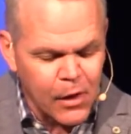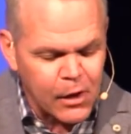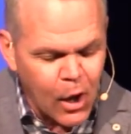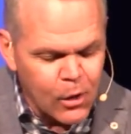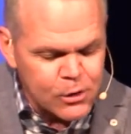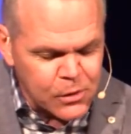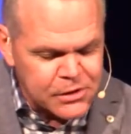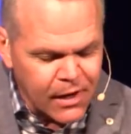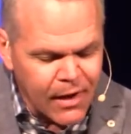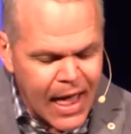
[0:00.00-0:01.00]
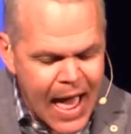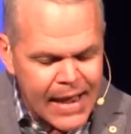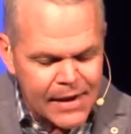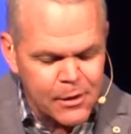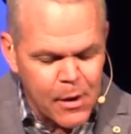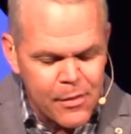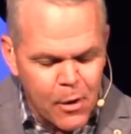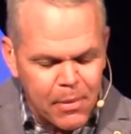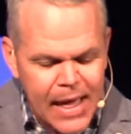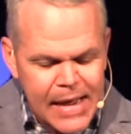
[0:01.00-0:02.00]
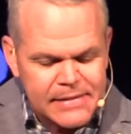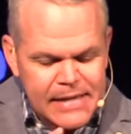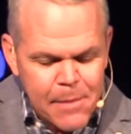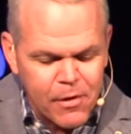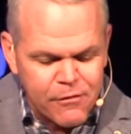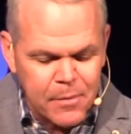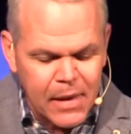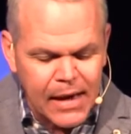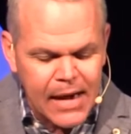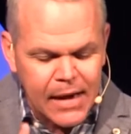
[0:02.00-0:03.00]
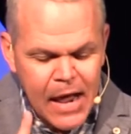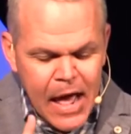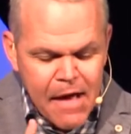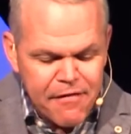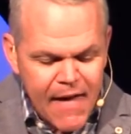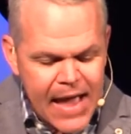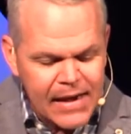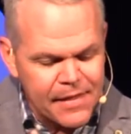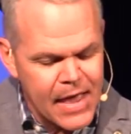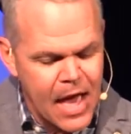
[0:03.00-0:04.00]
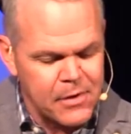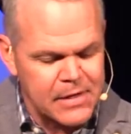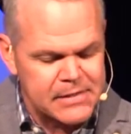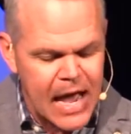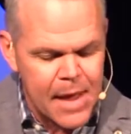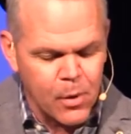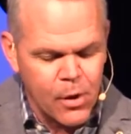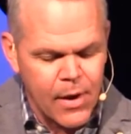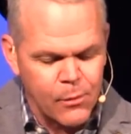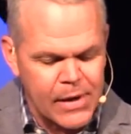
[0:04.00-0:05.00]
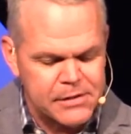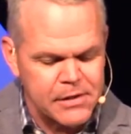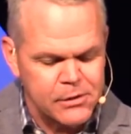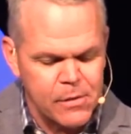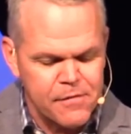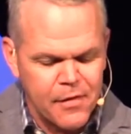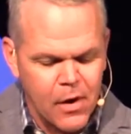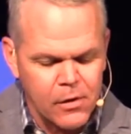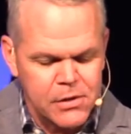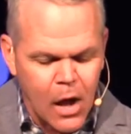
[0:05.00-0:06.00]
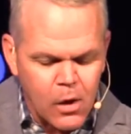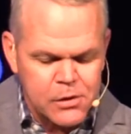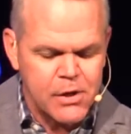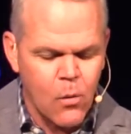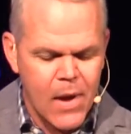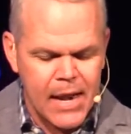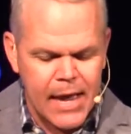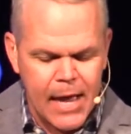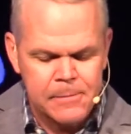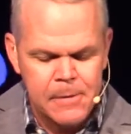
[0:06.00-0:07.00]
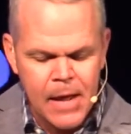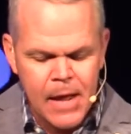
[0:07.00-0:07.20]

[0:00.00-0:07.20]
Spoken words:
The clothes were still lying in their place, separate from the linen. Finally, the other disciple who had reached the tomb first also went in.